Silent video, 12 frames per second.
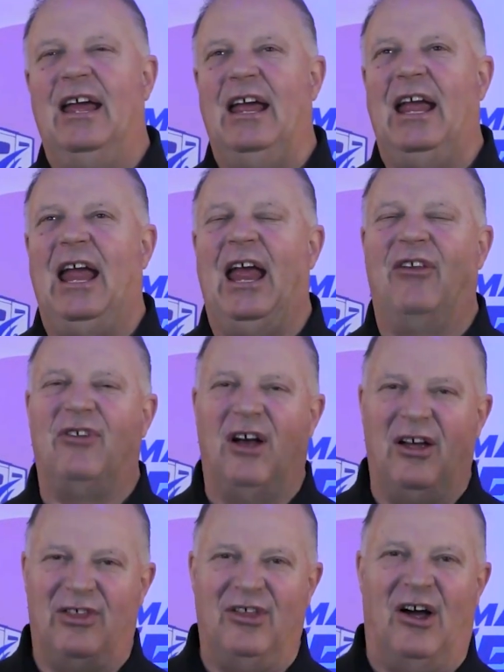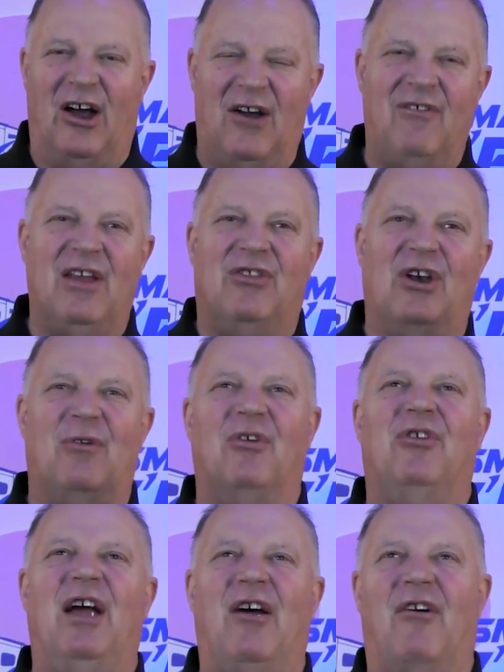RV
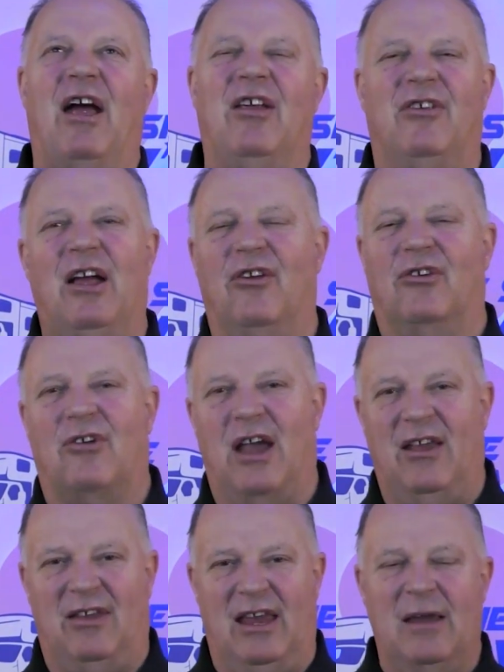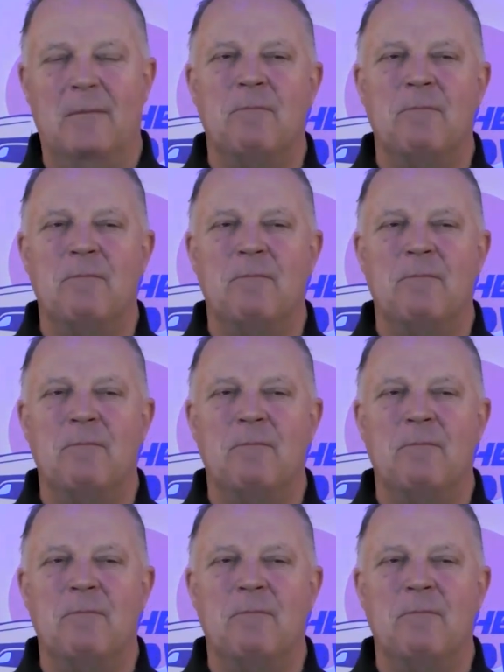thermostat, right? Sounds crazy.